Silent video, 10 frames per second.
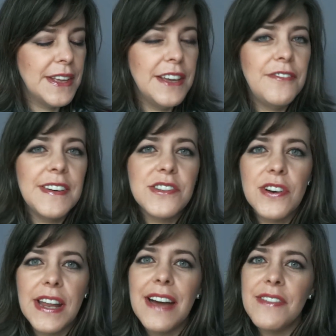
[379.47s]
If I
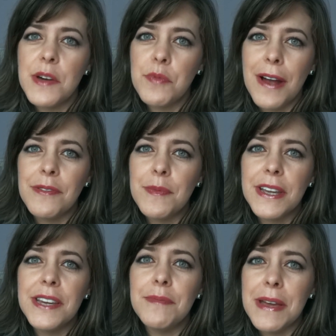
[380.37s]
started having that problem
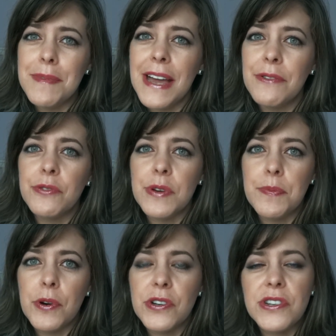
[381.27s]
again, maybe I would
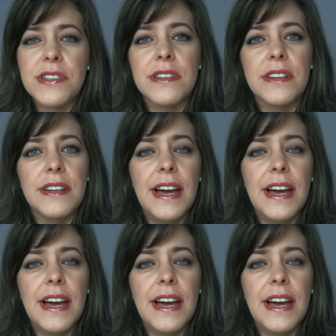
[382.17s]
repurchase it.